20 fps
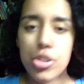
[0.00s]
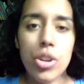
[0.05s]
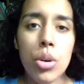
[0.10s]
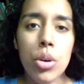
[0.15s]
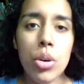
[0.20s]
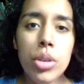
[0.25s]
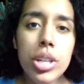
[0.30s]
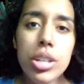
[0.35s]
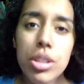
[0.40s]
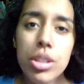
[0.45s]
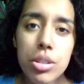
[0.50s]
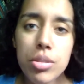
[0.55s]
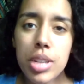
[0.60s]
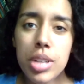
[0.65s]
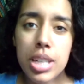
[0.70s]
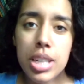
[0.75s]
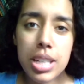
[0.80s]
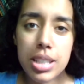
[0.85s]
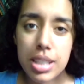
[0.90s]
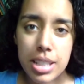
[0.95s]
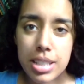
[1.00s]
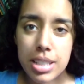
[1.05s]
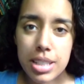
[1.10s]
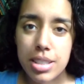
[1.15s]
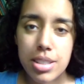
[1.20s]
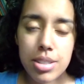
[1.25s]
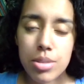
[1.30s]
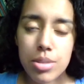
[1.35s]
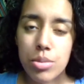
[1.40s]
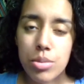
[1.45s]
don't include any
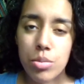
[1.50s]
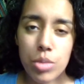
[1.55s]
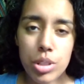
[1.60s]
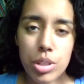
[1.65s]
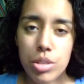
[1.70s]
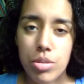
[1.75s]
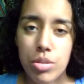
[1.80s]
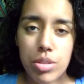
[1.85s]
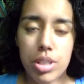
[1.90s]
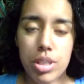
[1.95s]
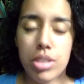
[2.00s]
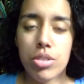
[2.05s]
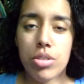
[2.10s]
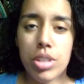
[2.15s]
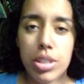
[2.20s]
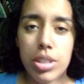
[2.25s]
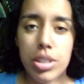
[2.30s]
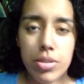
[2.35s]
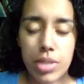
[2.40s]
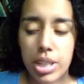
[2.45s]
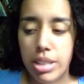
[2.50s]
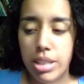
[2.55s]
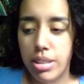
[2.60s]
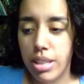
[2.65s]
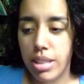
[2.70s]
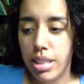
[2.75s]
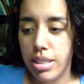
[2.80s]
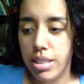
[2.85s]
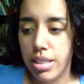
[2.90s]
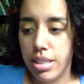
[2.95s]
links when you send your invite.
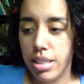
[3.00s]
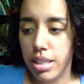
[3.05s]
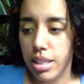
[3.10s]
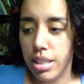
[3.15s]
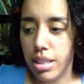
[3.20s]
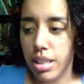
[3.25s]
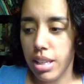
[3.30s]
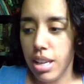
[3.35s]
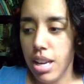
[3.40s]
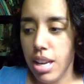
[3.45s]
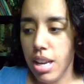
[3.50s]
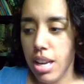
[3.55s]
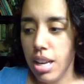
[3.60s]
That's silly.